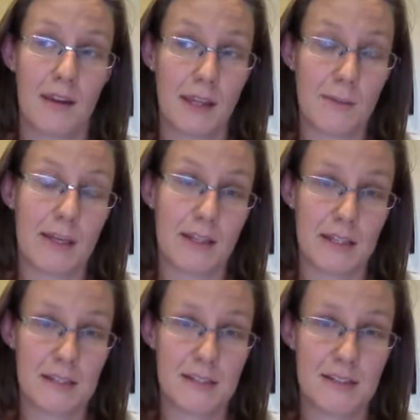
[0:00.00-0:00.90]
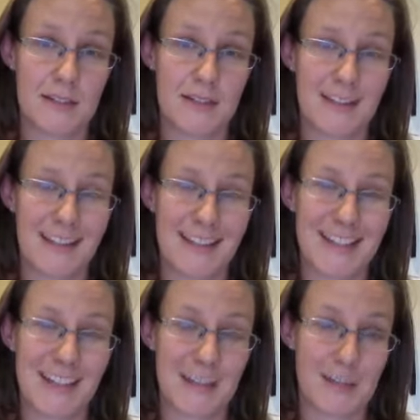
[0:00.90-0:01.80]
email list. And it's
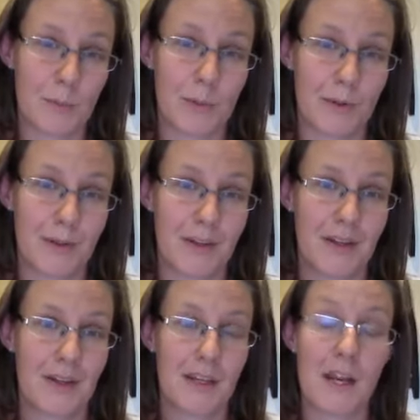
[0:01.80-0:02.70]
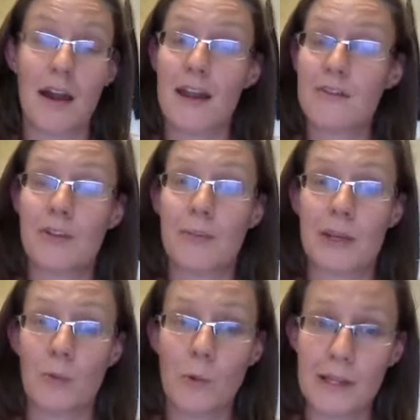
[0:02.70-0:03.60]
that simple. Not
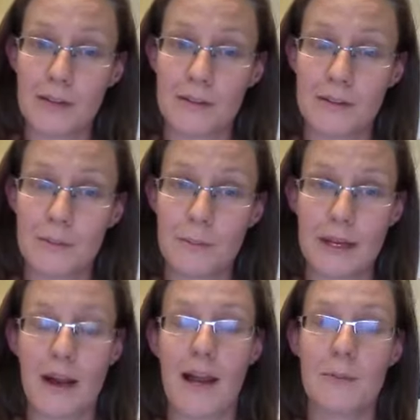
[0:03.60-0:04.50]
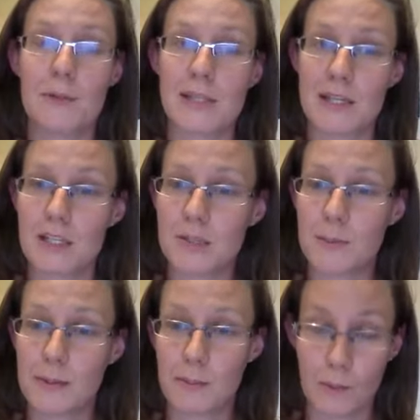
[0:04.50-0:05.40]
everybody will, but a high percentage of
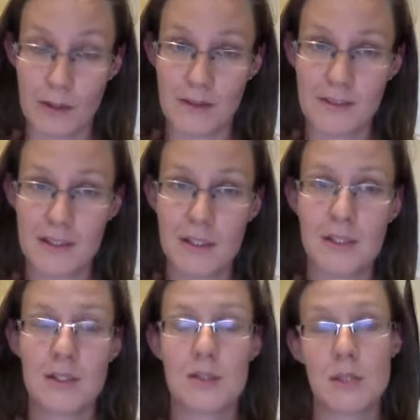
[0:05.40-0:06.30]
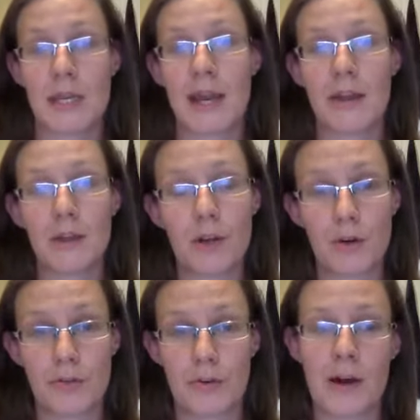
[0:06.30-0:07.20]
people will. So now you
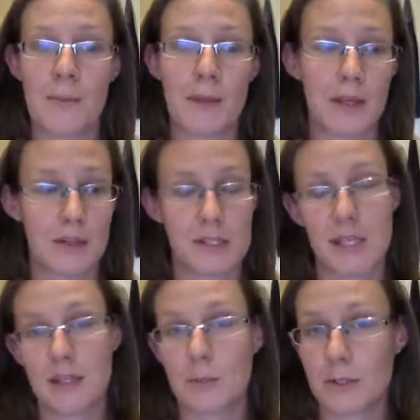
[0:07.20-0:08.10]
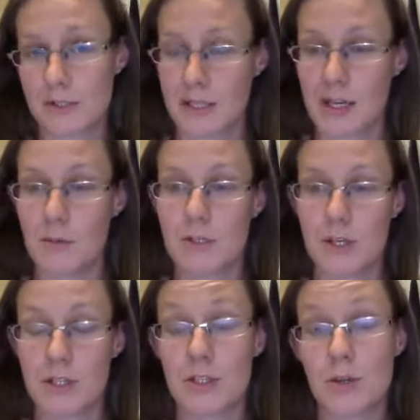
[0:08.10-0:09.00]
go from you're selling books on
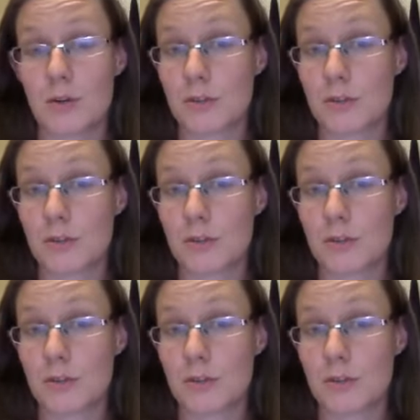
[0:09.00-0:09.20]
Amazon to total